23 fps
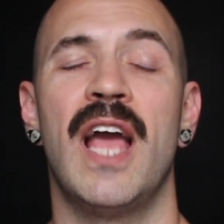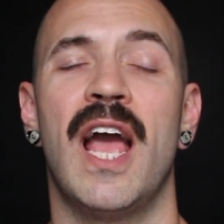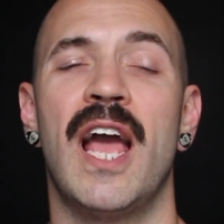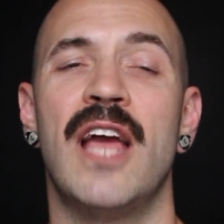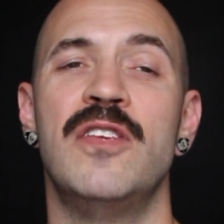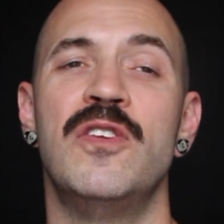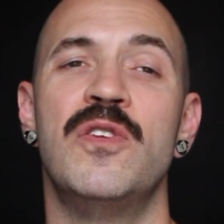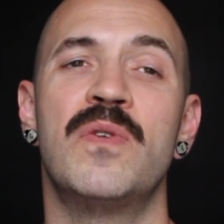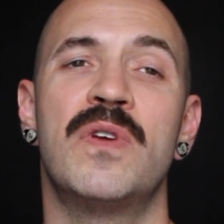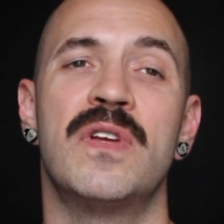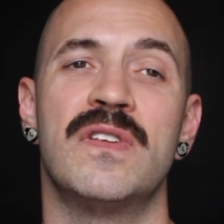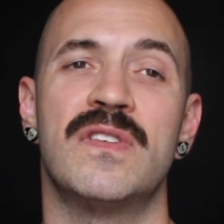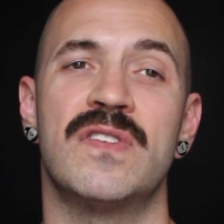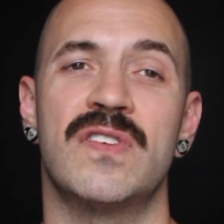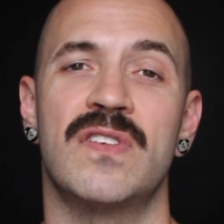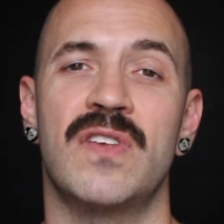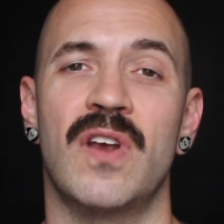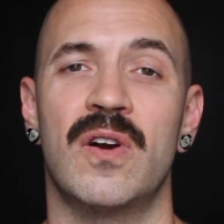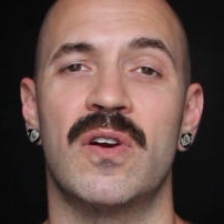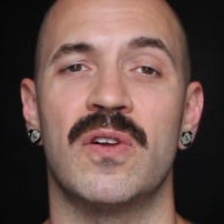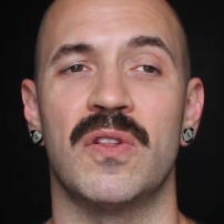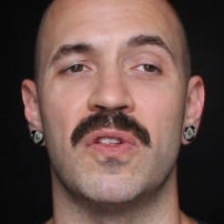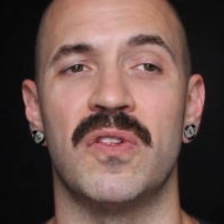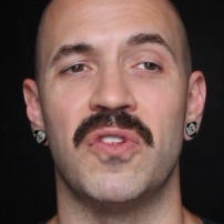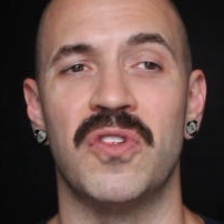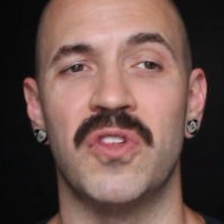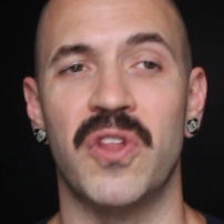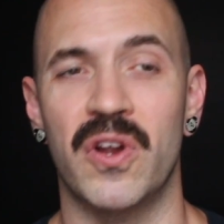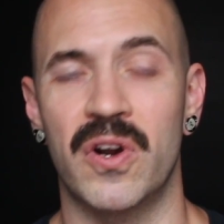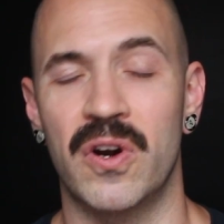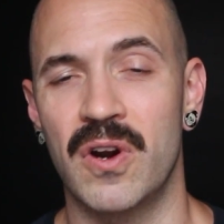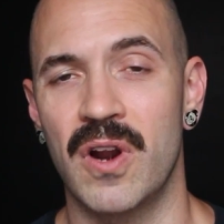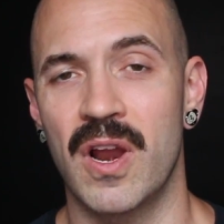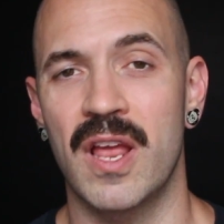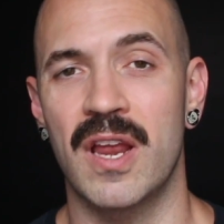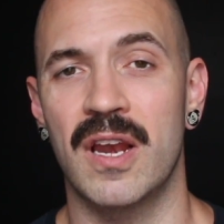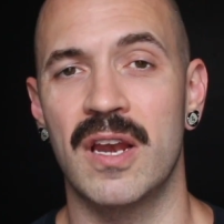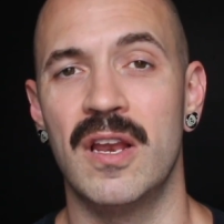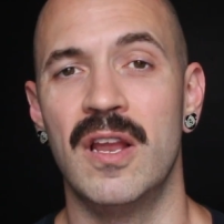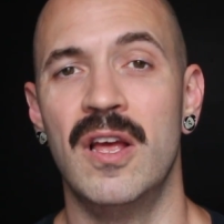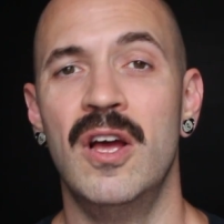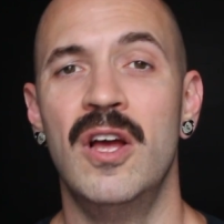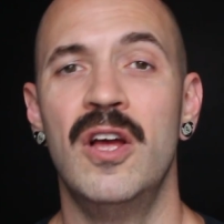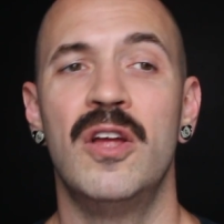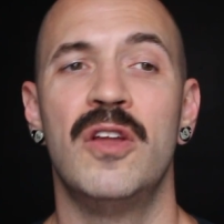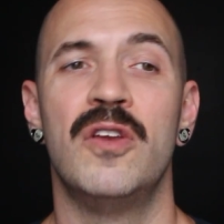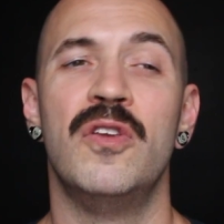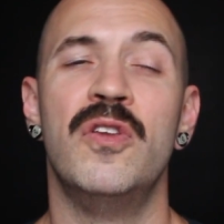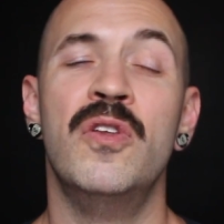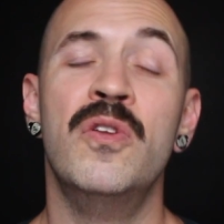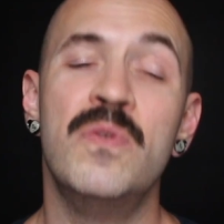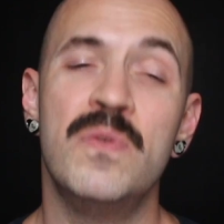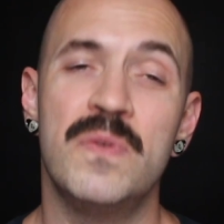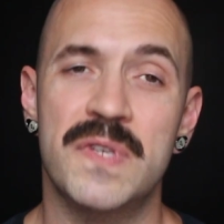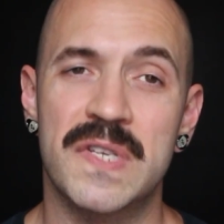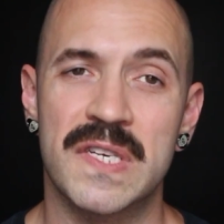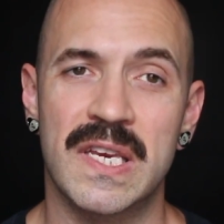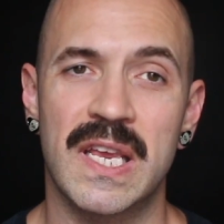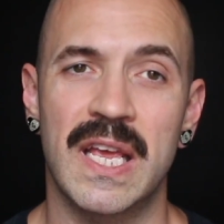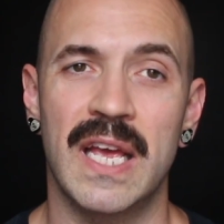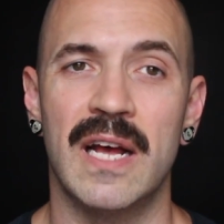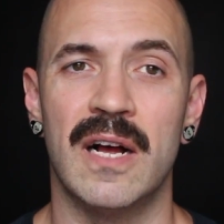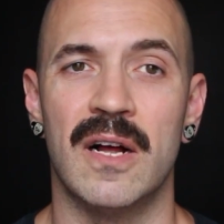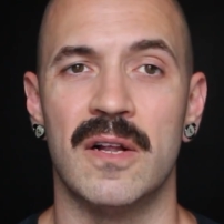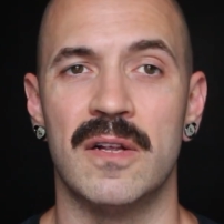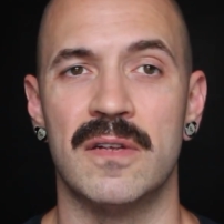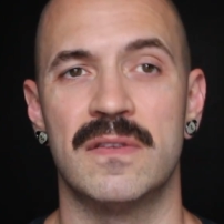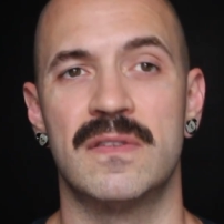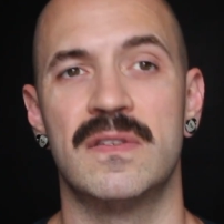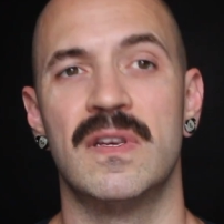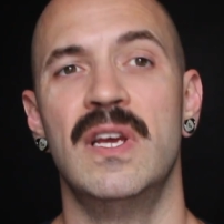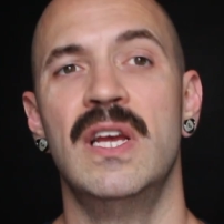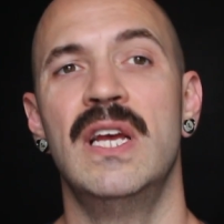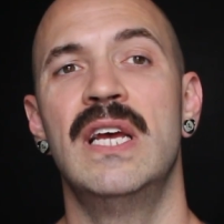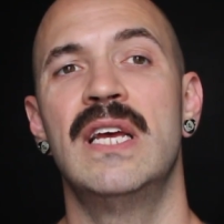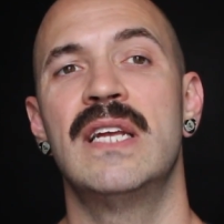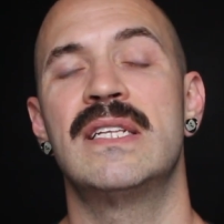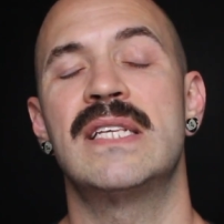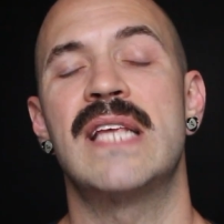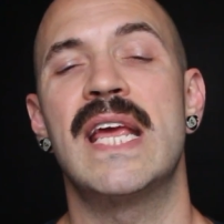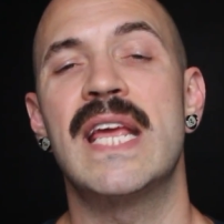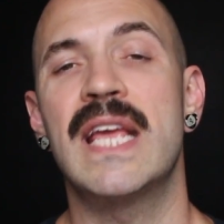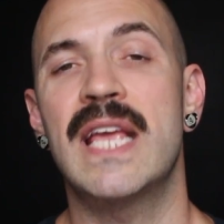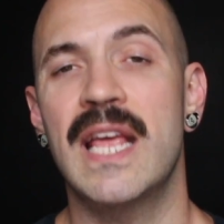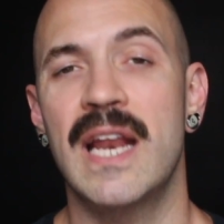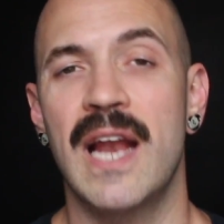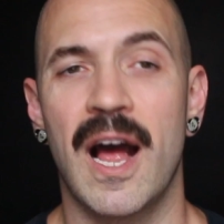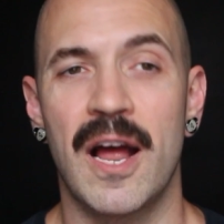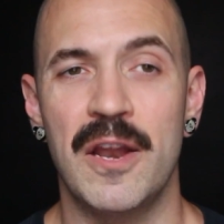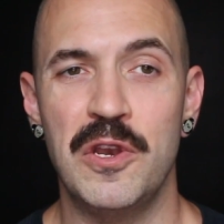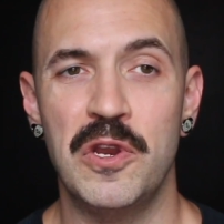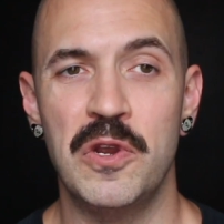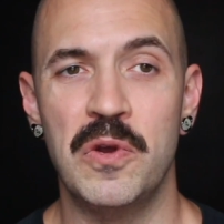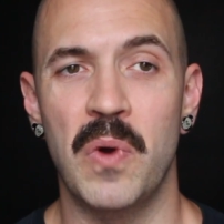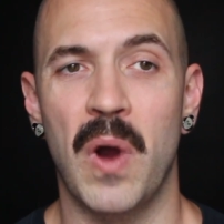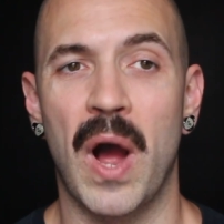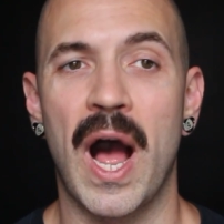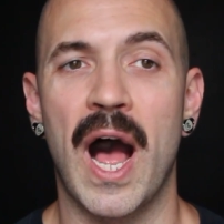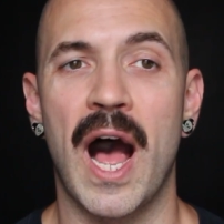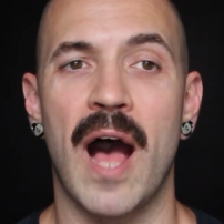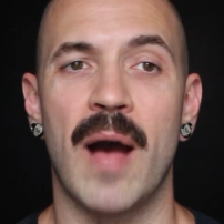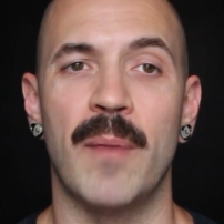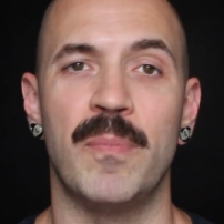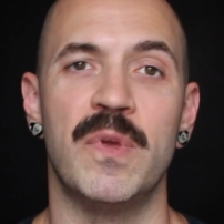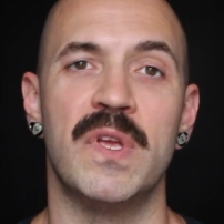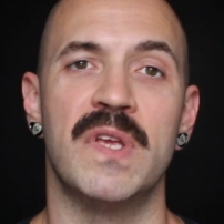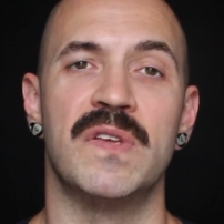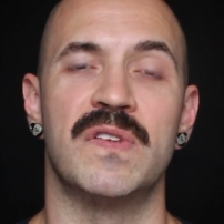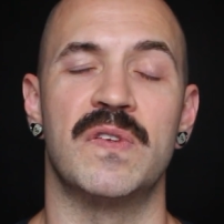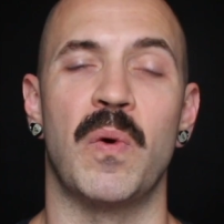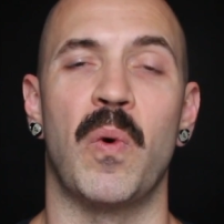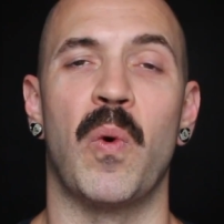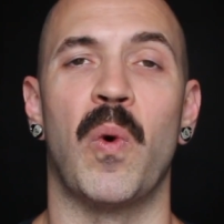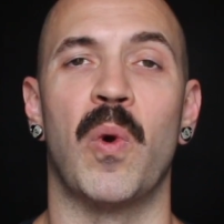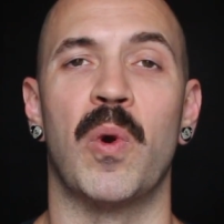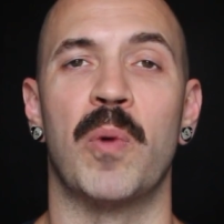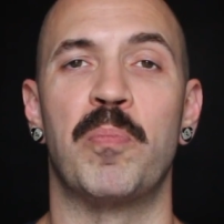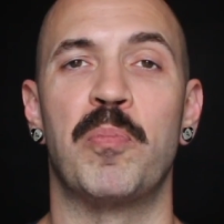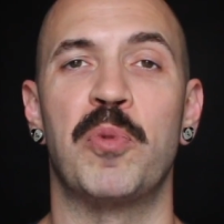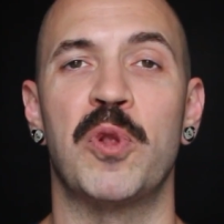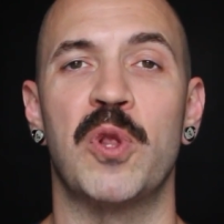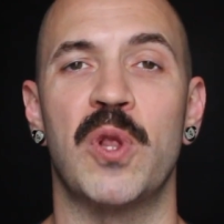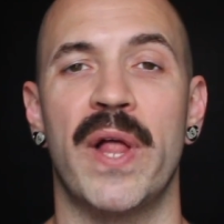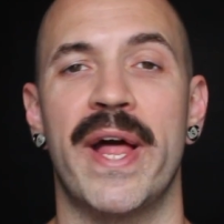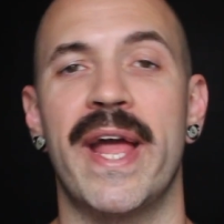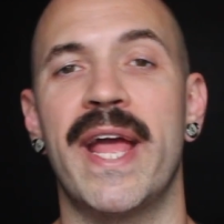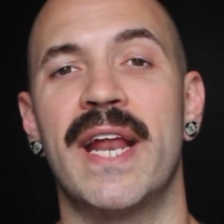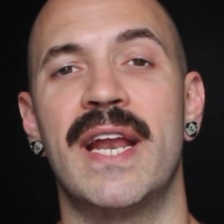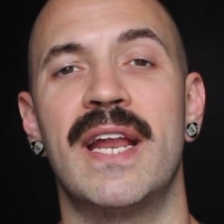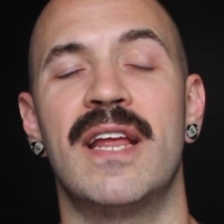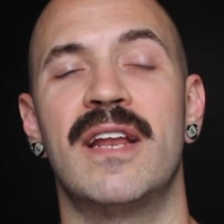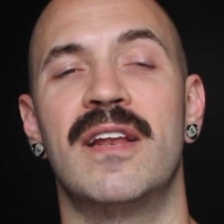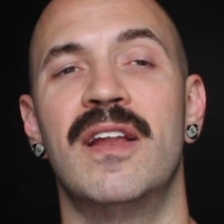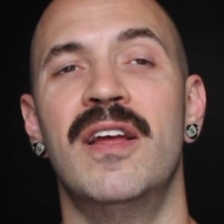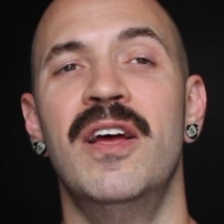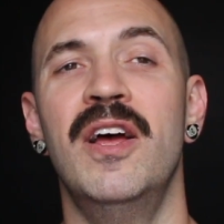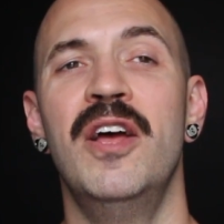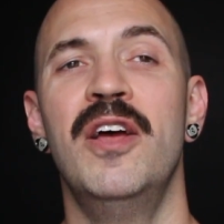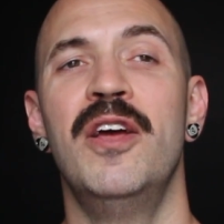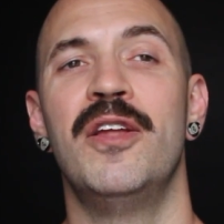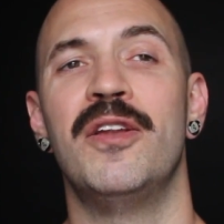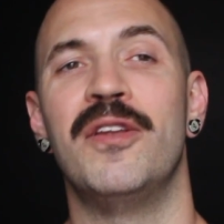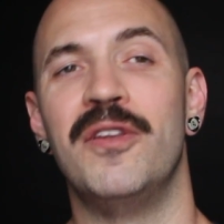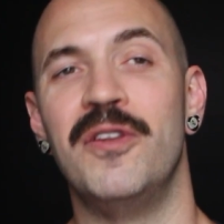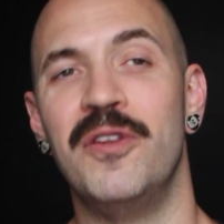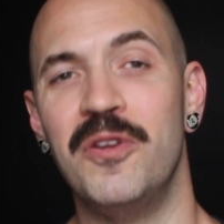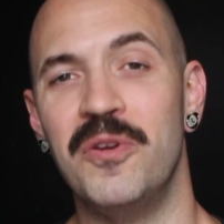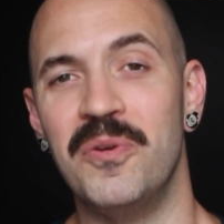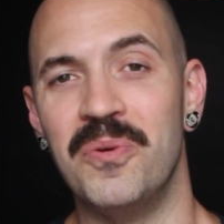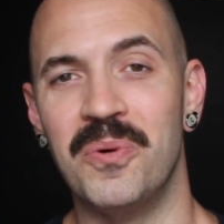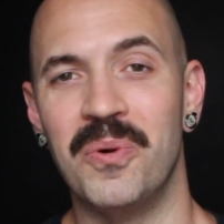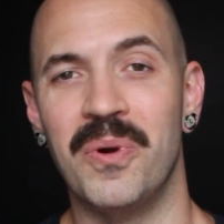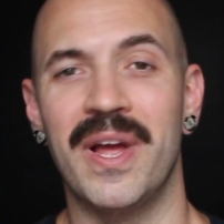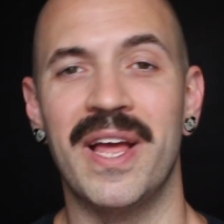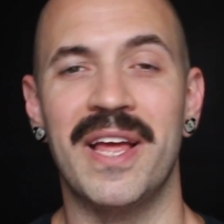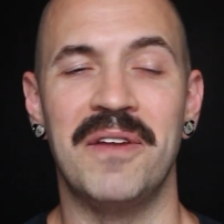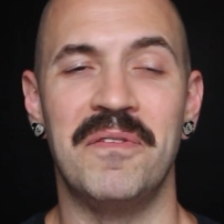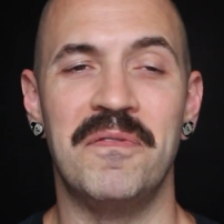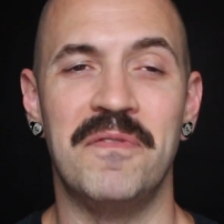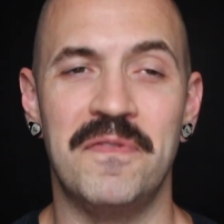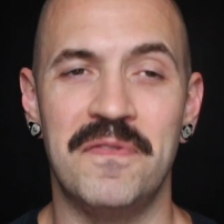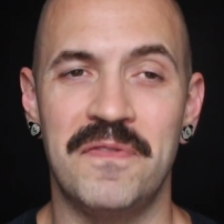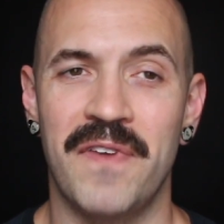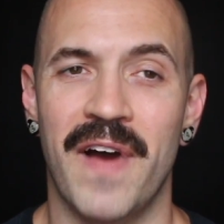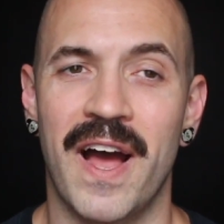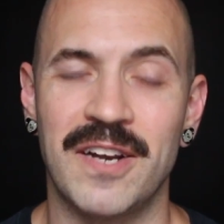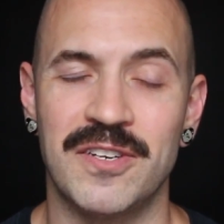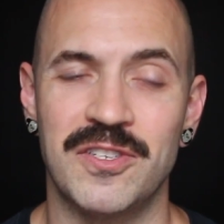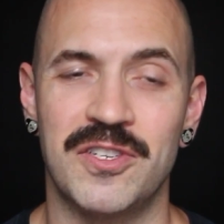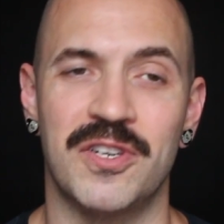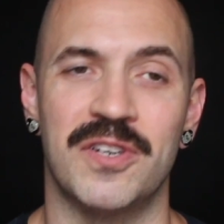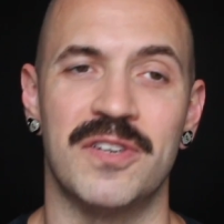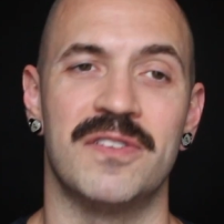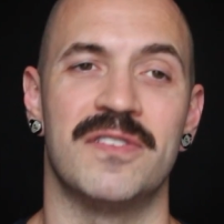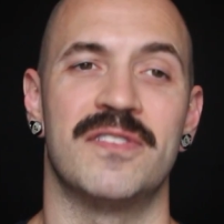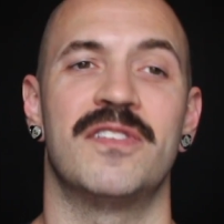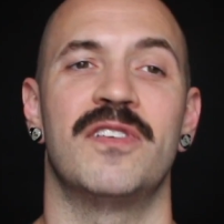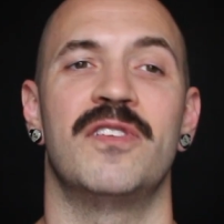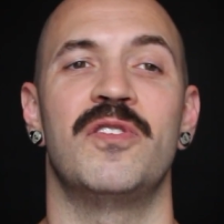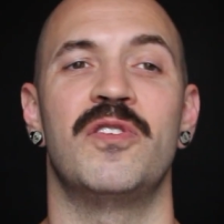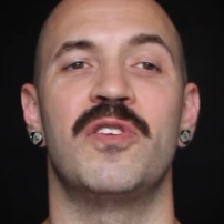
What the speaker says: and you can start learning new skills, taking on new hobbies, or planning new adventures.